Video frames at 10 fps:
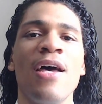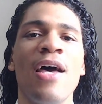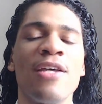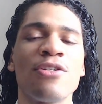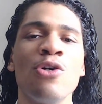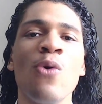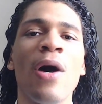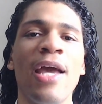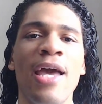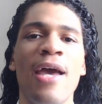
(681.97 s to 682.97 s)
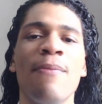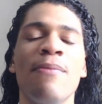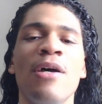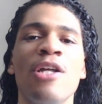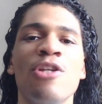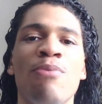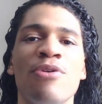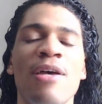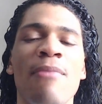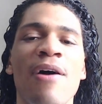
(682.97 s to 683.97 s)
as who I am, to
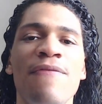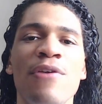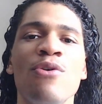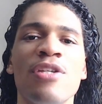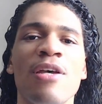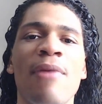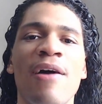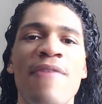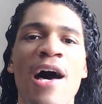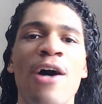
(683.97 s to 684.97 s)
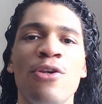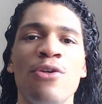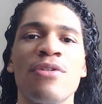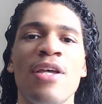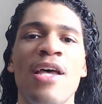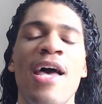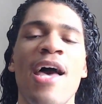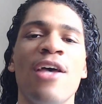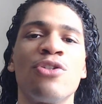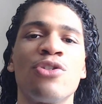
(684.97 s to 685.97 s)
present my views and my values
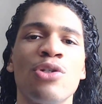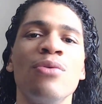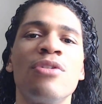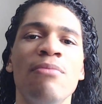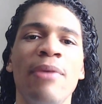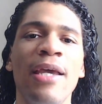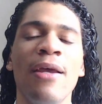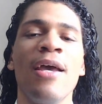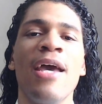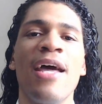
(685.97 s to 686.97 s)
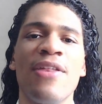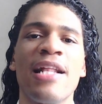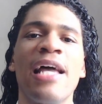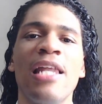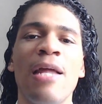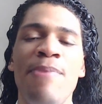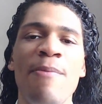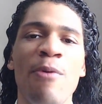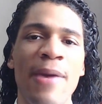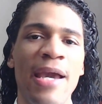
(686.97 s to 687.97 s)
as true to me, and then I let
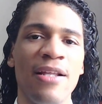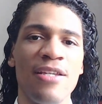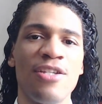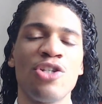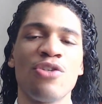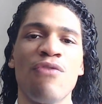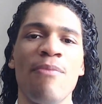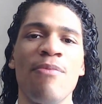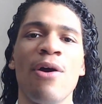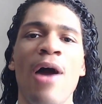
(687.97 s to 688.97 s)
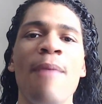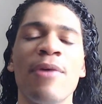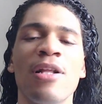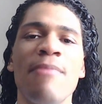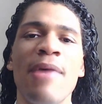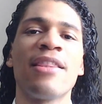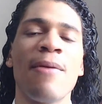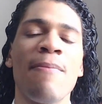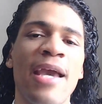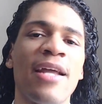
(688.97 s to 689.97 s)
people make a decision from there. I'm going to make
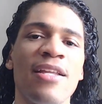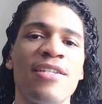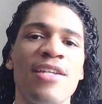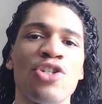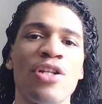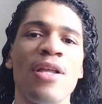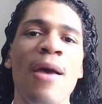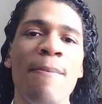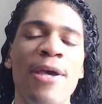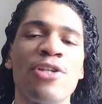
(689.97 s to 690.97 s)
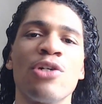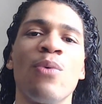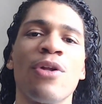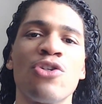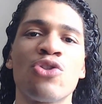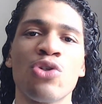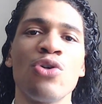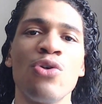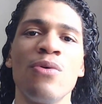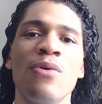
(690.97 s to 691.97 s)
them make a decision based on what is
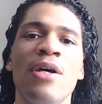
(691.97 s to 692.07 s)
true